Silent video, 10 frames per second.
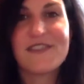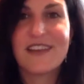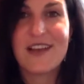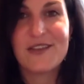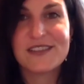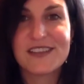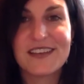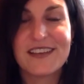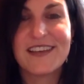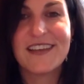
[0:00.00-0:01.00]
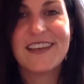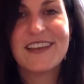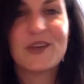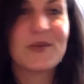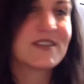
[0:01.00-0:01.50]
and how is it going to,
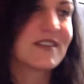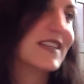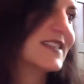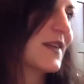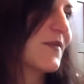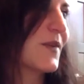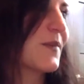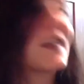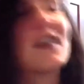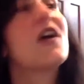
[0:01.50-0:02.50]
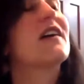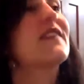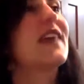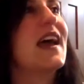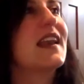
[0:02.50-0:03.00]
where's our lace come from, and all of that.